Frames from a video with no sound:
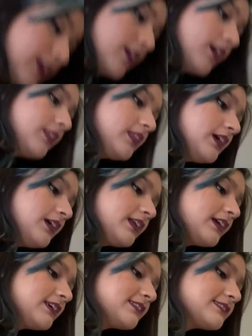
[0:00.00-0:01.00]
There it
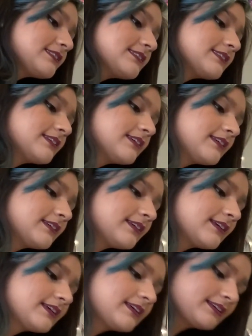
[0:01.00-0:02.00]
is.
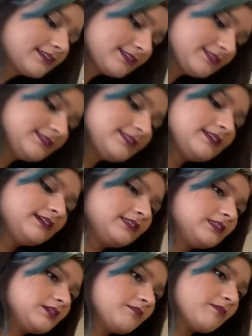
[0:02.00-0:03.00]

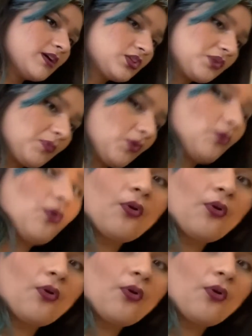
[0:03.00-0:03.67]
The mother bowl.